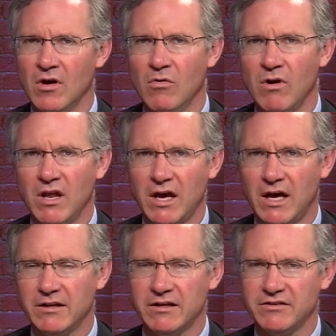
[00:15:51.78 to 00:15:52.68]

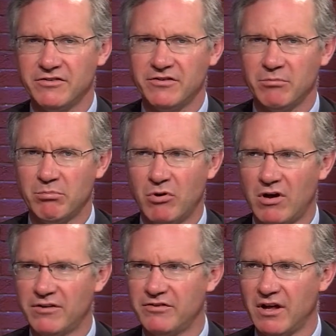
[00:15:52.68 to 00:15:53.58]
Well, just to
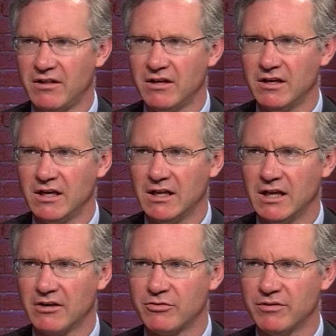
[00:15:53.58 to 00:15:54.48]
pause on the
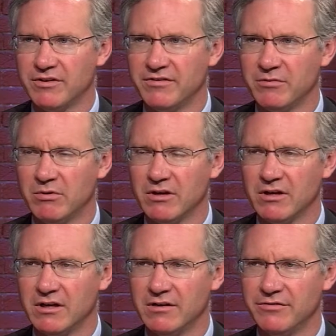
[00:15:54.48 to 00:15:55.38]
intellectual
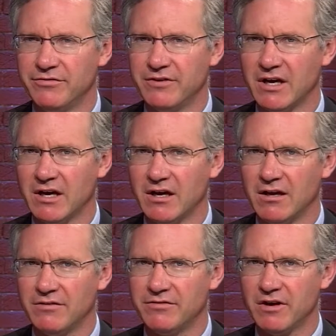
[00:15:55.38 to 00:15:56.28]
disabilities
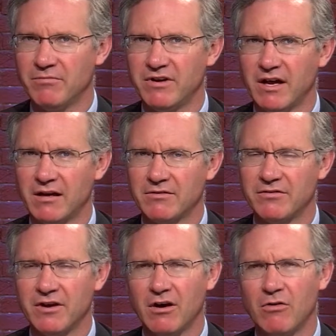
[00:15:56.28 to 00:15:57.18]
subject.
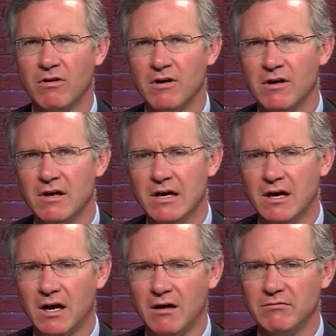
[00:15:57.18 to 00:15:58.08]
So
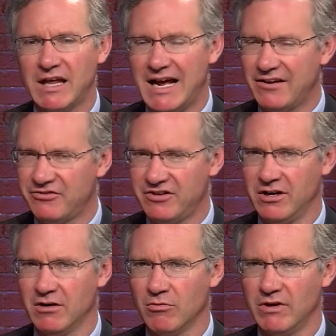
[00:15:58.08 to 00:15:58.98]
last
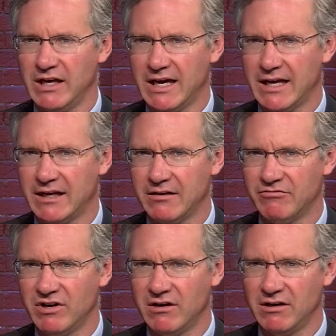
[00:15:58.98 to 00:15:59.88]
year we added a
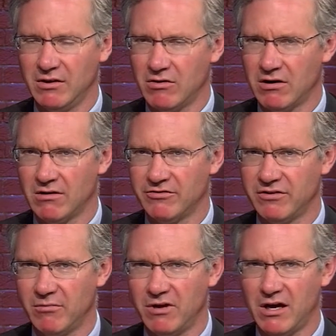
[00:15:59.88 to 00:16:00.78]
very large
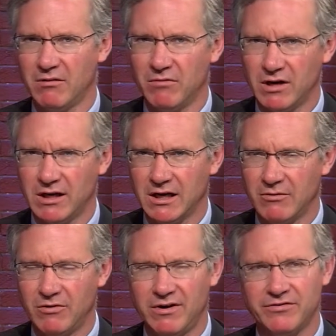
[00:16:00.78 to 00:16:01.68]
amount of money. I
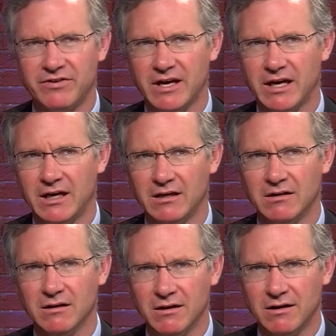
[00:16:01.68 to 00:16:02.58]
want to say
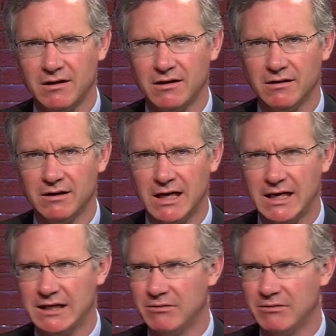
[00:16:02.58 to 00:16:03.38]
$90